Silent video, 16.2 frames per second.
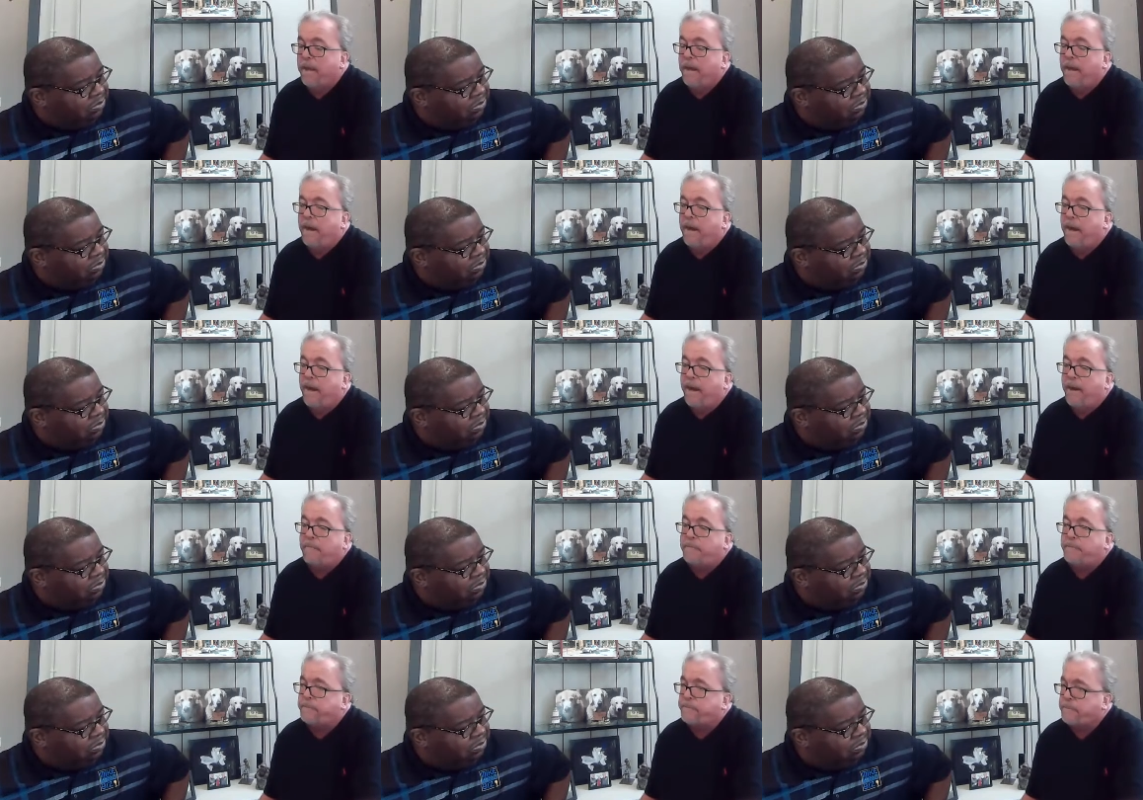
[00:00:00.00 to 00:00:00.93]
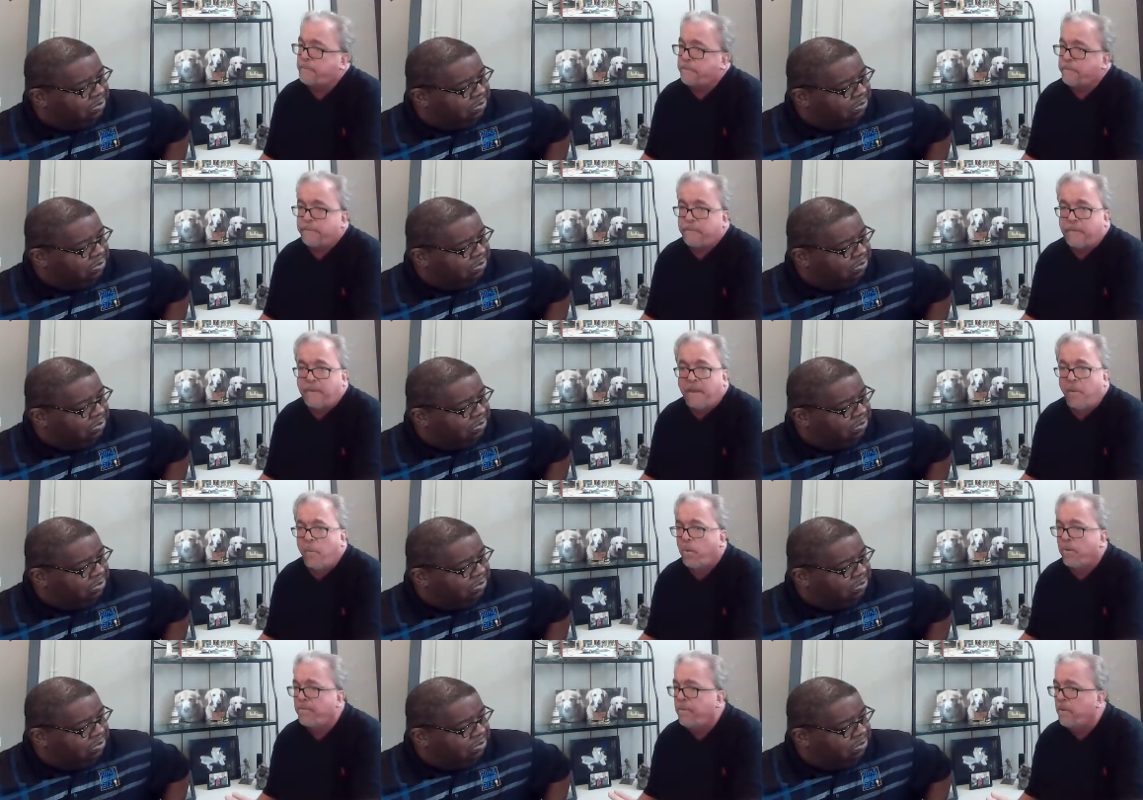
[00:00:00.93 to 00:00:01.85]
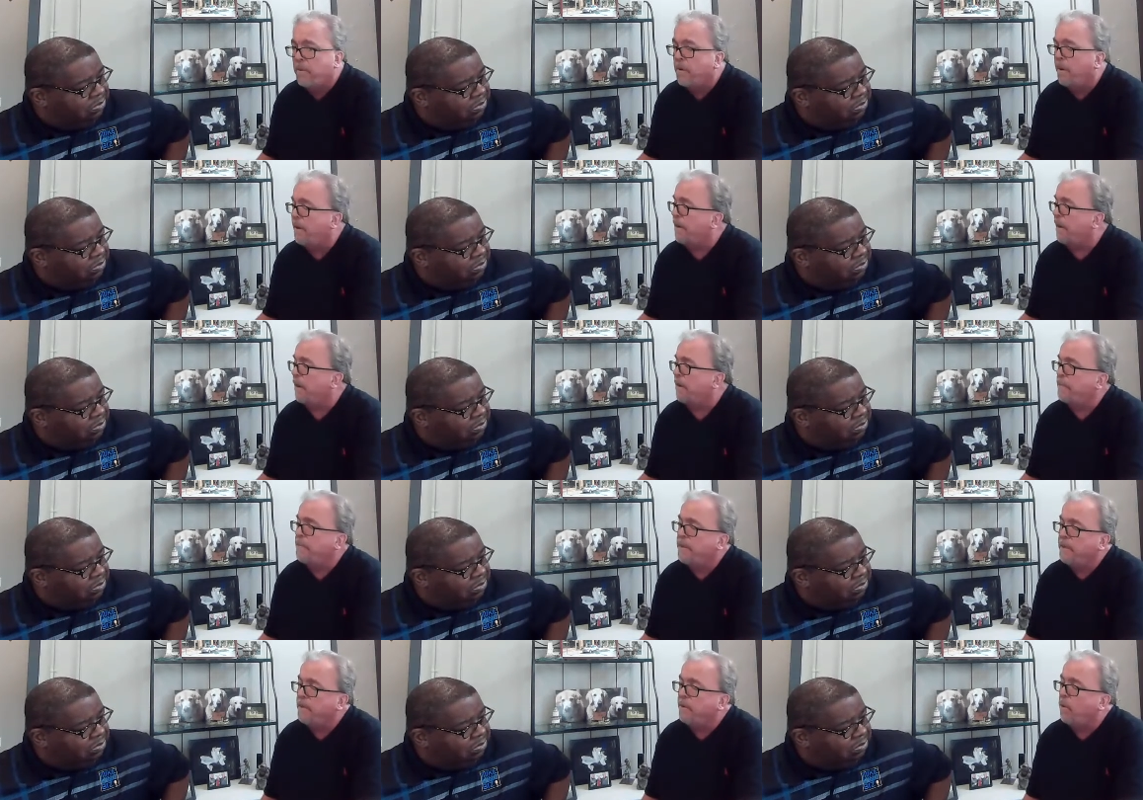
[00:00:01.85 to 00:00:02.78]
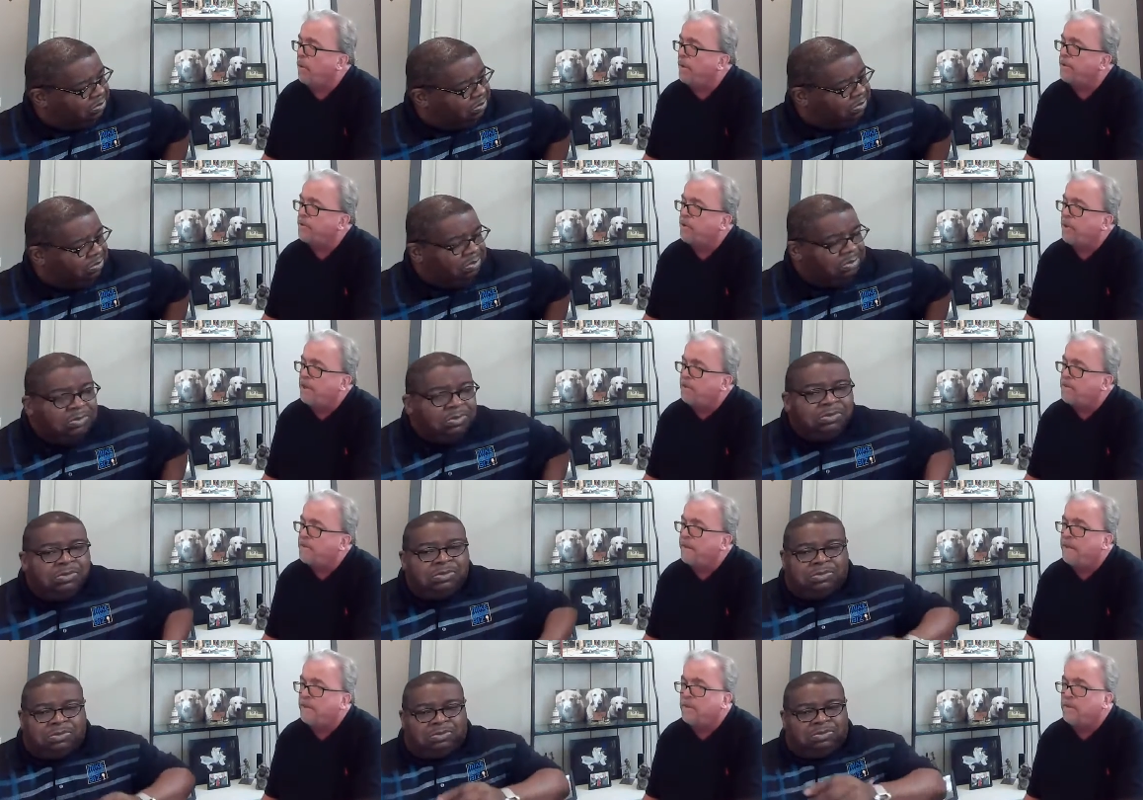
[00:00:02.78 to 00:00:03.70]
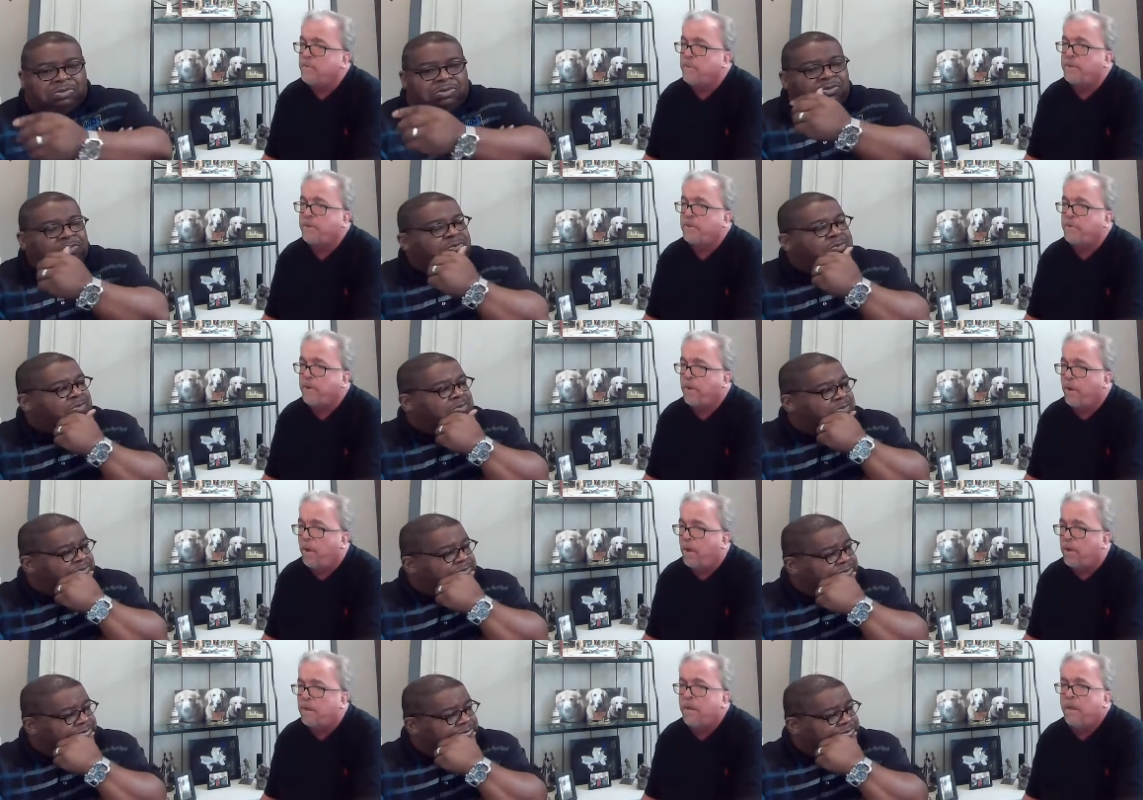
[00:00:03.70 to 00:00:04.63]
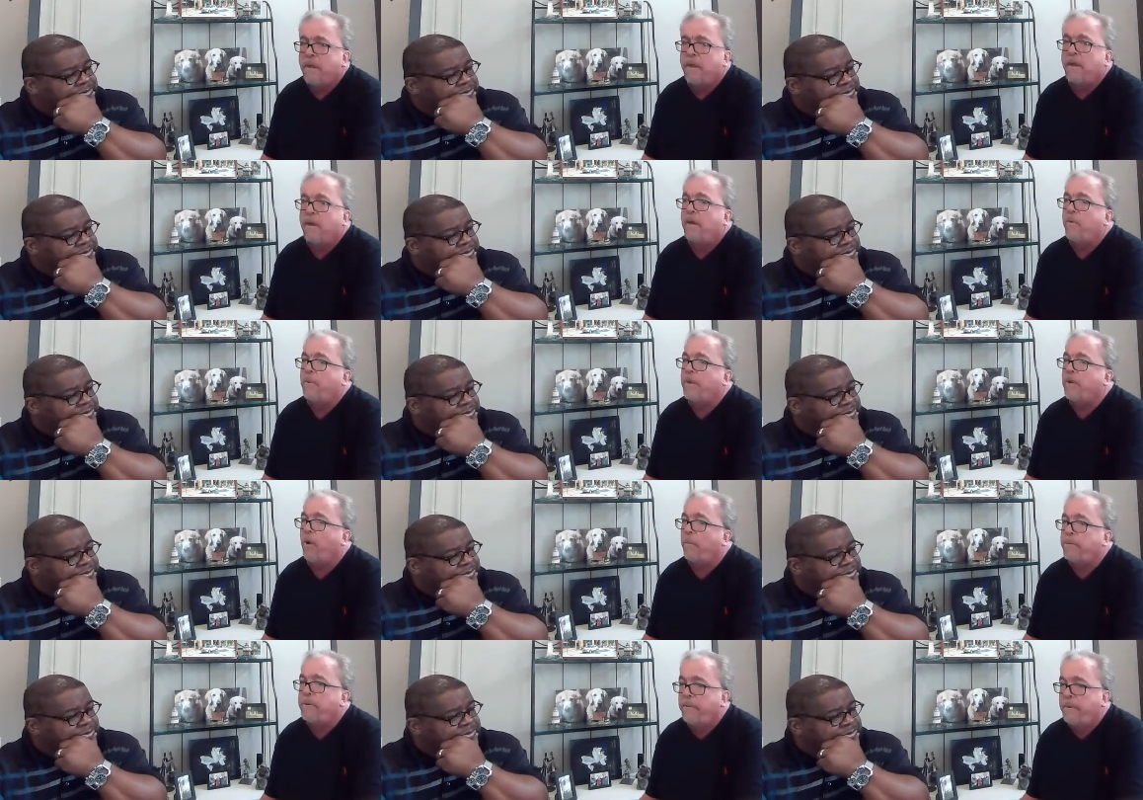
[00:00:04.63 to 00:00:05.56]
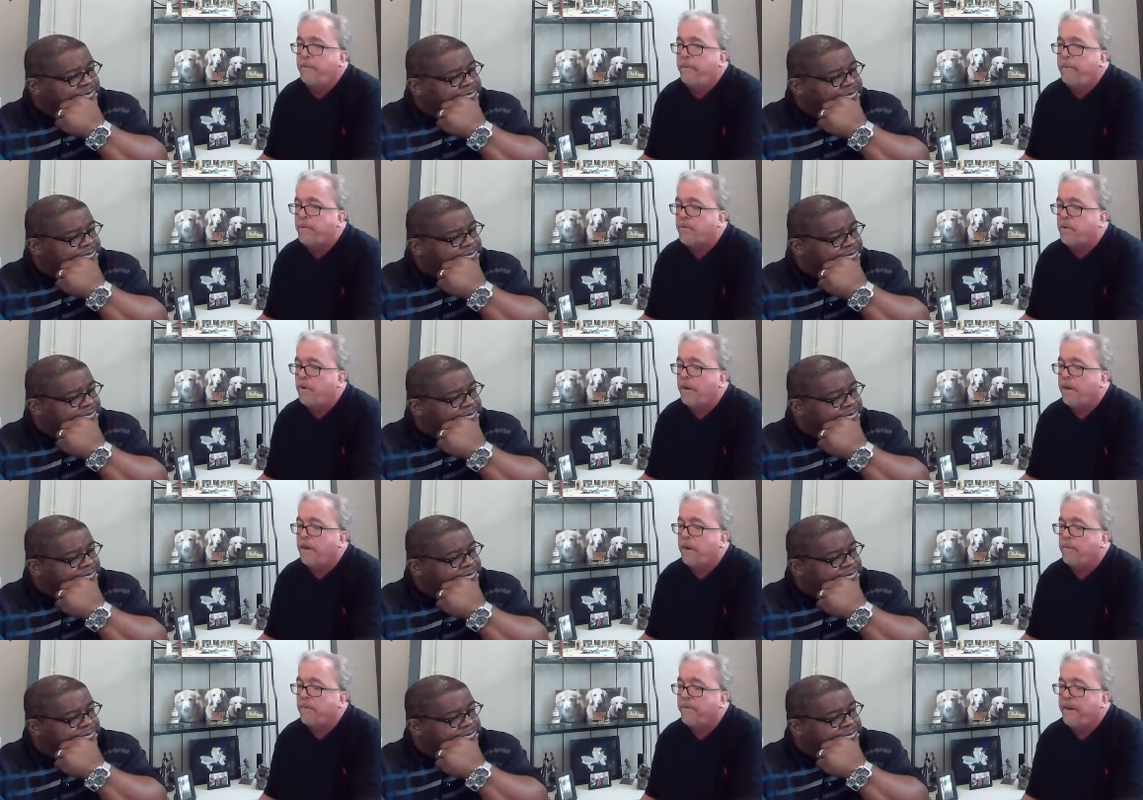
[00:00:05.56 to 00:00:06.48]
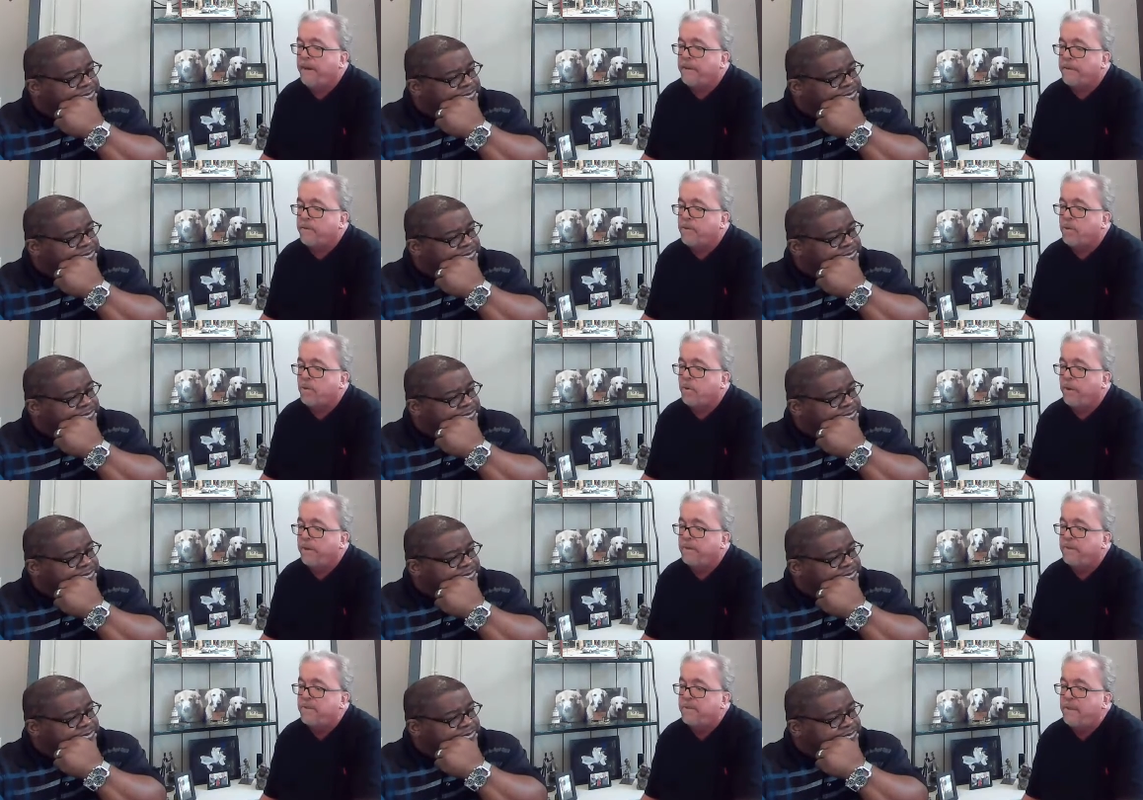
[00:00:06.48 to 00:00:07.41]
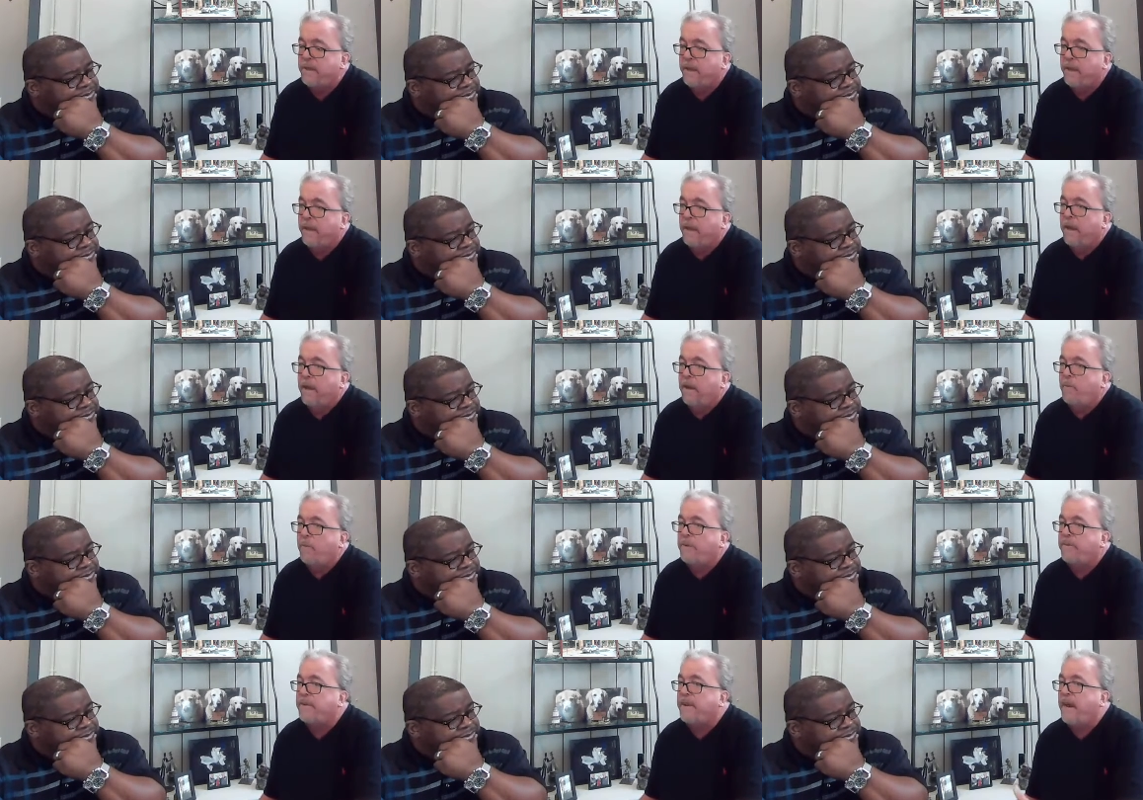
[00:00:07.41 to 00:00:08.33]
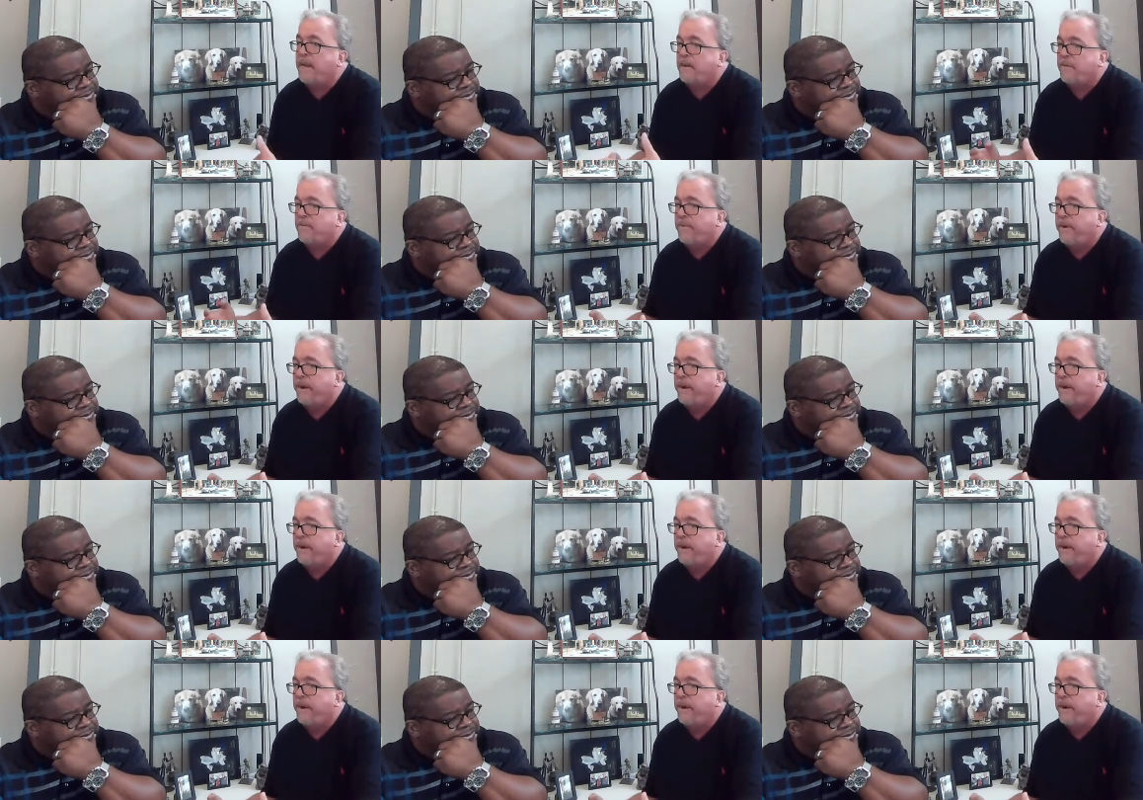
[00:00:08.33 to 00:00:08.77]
Speaker 1: Um, we're full car care. You know, oil changes to engines. We do it all. We hope to be people's car care provider of choice. We've got our